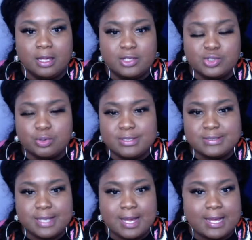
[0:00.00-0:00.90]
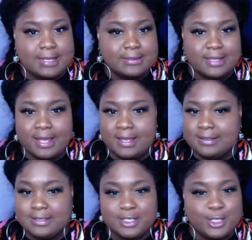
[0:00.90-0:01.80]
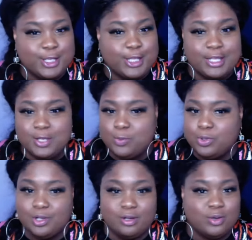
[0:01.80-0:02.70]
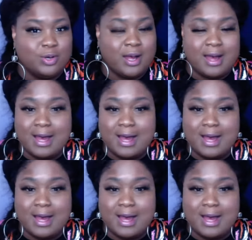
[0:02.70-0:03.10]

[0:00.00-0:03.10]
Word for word: and trust God that He will.